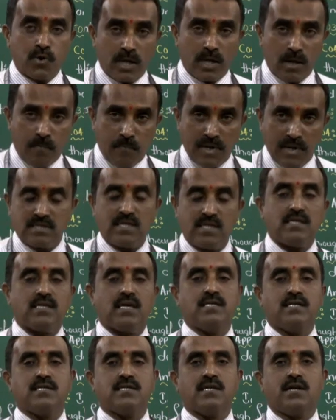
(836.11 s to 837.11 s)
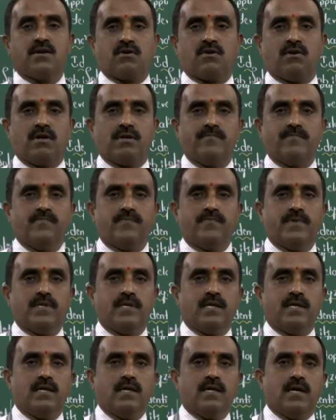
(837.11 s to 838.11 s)
to represent the engineering drawing?
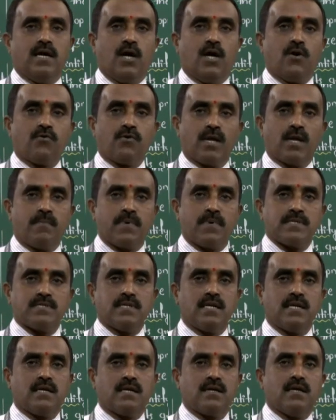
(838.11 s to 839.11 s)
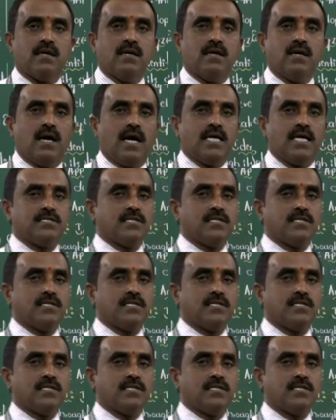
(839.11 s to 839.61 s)
How to represent an